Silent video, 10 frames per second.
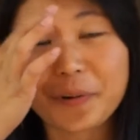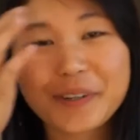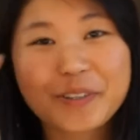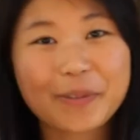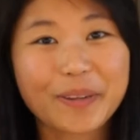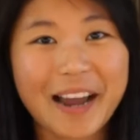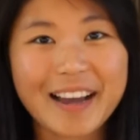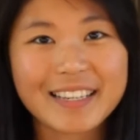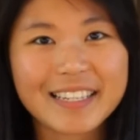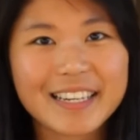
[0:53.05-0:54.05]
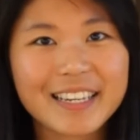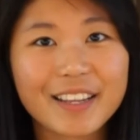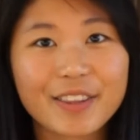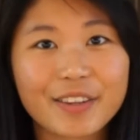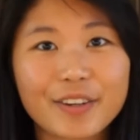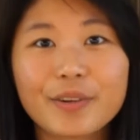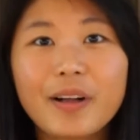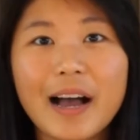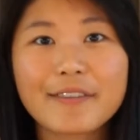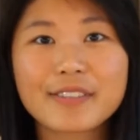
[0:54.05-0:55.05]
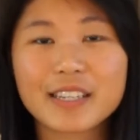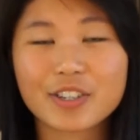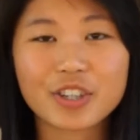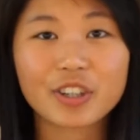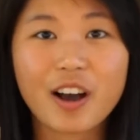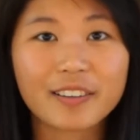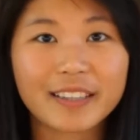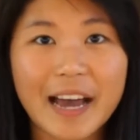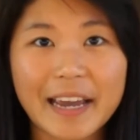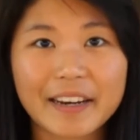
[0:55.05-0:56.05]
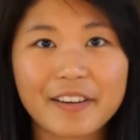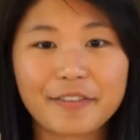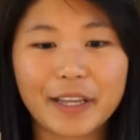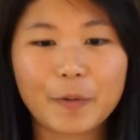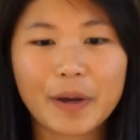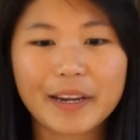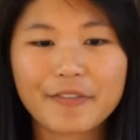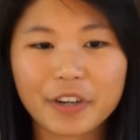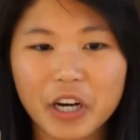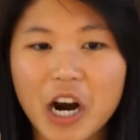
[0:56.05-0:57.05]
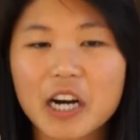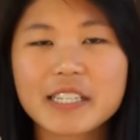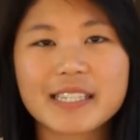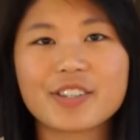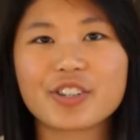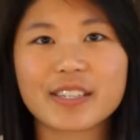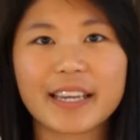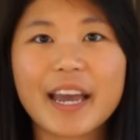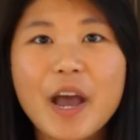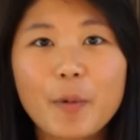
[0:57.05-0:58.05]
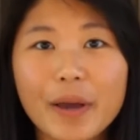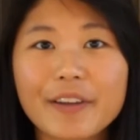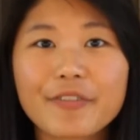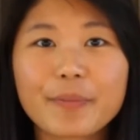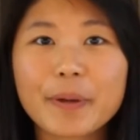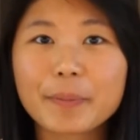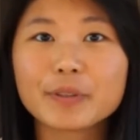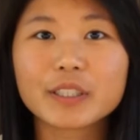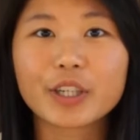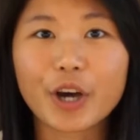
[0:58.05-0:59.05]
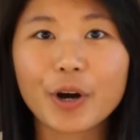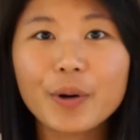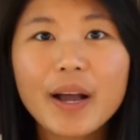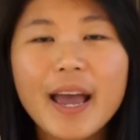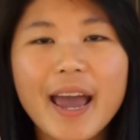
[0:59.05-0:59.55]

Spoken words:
which was what I did, you'll have such a long line of like waiting for cars and just like waiting for people to go,